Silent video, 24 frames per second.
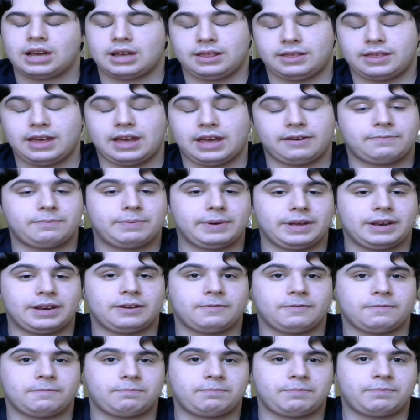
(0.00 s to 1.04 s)
They've
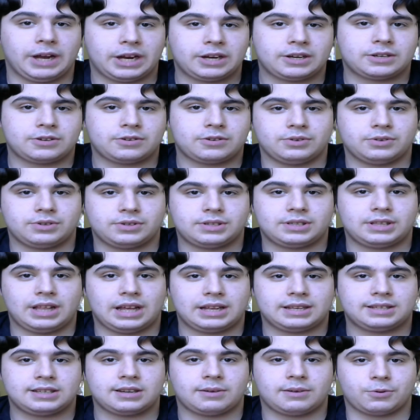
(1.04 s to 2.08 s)
been pictures
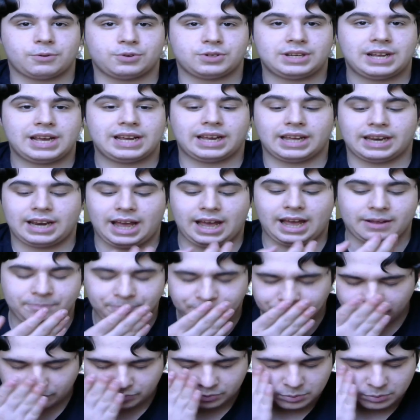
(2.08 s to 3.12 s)
that Summer's taken, and